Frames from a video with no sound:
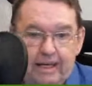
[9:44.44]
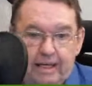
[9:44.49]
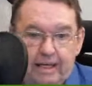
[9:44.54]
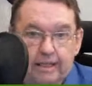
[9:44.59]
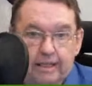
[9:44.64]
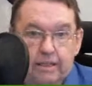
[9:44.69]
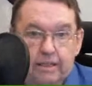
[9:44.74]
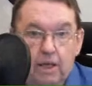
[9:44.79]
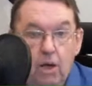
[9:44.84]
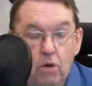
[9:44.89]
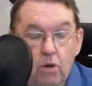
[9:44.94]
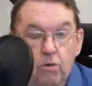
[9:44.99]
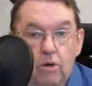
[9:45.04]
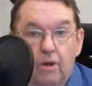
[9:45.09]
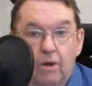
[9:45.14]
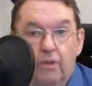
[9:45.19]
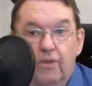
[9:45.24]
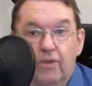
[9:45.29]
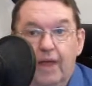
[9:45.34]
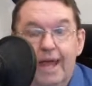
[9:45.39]

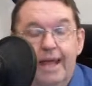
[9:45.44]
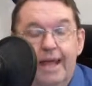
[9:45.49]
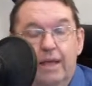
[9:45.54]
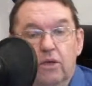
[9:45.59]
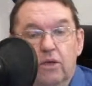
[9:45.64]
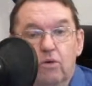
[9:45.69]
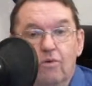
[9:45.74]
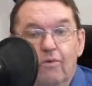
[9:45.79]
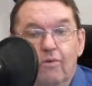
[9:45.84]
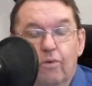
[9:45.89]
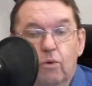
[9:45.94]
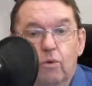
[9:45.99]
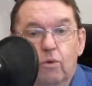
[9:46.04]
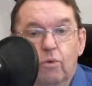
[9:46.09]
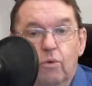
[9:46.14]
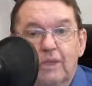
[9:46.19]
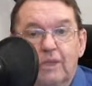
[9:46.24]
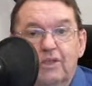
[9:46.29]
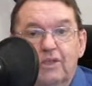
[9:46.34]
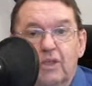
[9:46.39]
So, thank you for
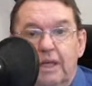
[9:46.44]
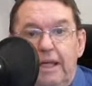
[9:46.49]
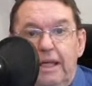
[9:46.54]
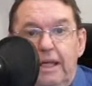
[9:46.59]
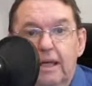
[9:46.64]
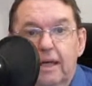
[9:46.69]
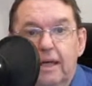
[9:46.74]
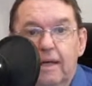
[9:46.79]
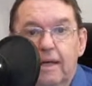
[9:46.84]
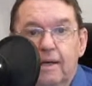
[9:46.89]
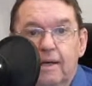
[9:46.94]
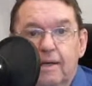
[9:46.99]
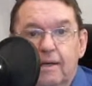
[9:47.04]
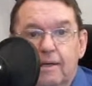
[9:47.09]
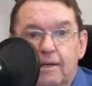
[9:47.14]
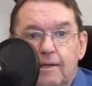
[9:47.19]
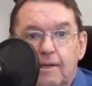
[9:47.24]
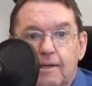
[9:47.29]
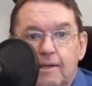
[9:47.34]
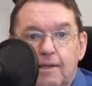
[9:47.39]
watching,
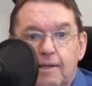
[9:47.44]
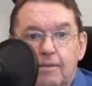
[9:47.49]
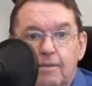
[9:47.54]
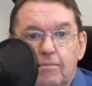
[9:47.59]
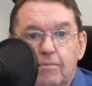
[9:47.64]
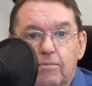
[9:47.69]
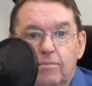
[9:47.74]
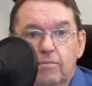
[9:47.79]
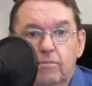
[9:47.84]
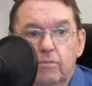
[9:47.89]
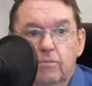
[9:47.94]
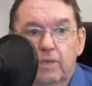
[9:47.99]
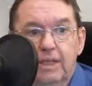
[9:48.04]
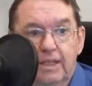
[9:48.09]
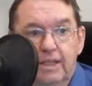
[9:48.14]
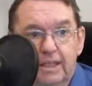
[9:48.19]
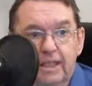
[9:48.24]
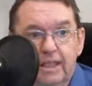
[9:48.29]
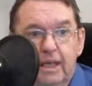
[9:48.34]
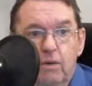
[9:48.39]
and
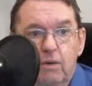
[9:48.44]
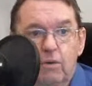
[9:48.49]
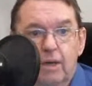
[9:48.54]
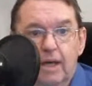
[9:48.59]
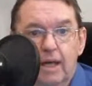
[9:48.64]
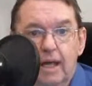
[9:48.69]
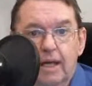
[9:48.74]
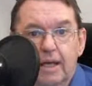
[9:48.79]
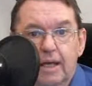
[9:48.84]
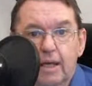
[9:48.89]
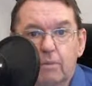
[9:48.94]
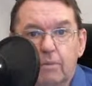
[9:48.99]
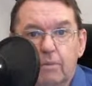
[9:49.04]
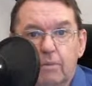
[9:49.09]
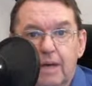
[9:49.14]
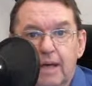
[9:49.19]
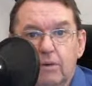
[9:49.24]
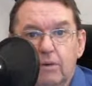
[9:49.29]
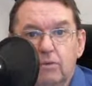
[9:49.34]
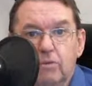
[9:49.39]
we'll see when I get
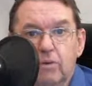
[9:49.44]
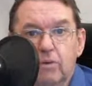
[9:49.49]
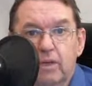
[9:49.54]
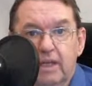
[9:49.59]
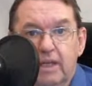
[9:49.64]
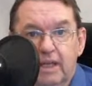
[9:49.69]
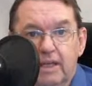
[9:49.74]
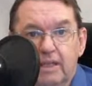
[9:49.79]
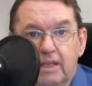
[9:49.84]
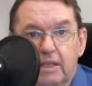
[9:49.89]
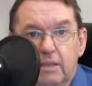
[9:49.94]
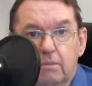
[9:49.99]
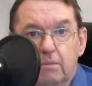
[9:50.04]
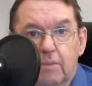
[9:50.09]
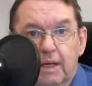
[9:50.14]
back with this.